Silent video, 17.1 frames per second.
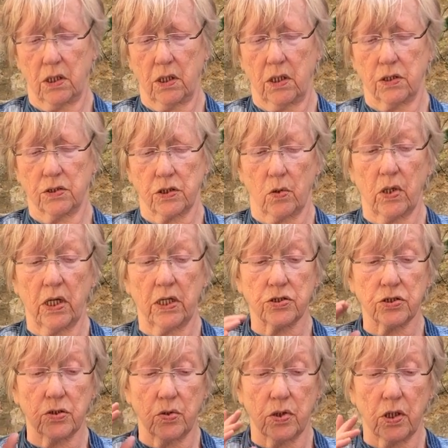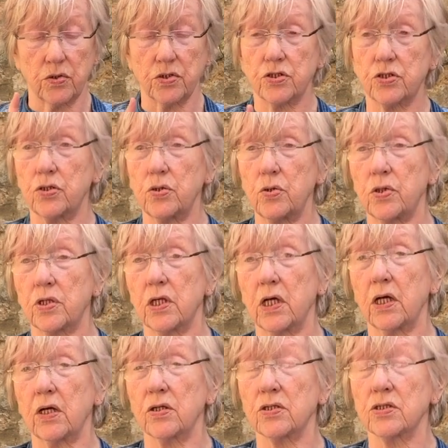So let's do those 2
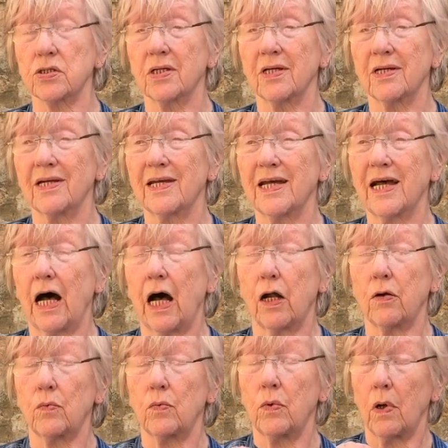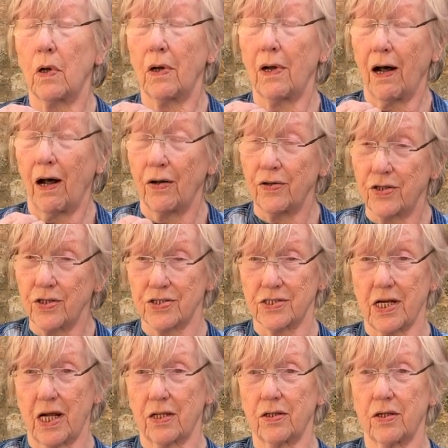things and
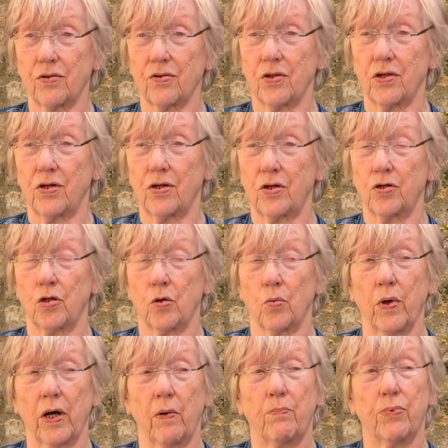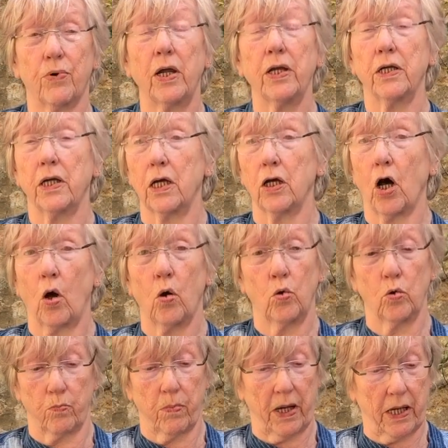understand the 3rd, that we're breaking
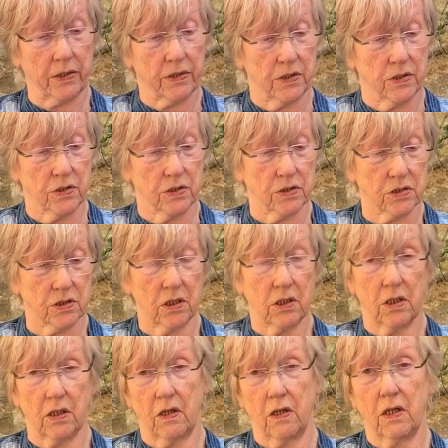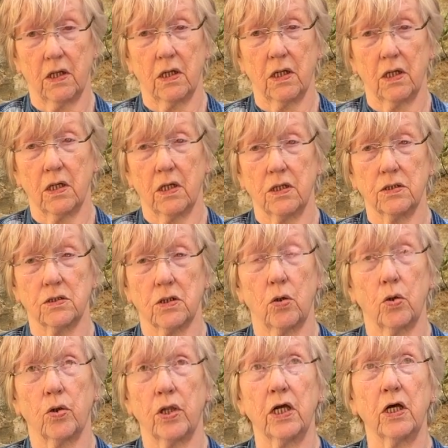old patterns.
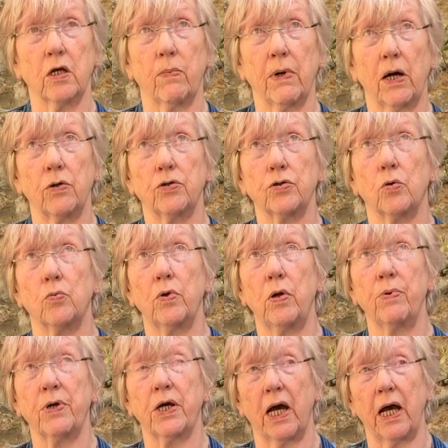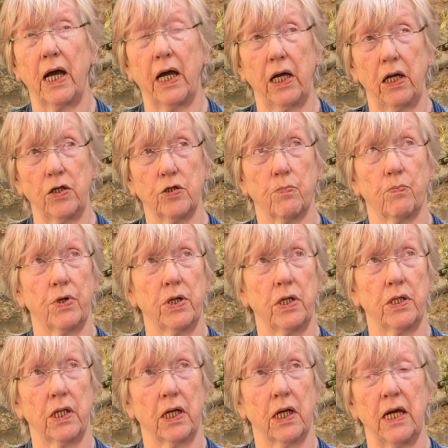So think about your rib cage,
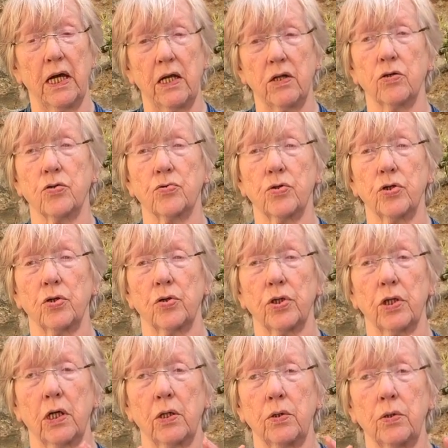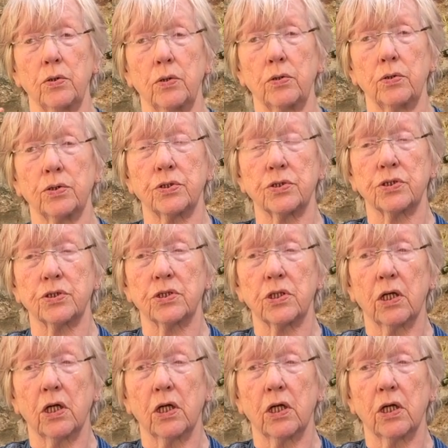breathing in through your nose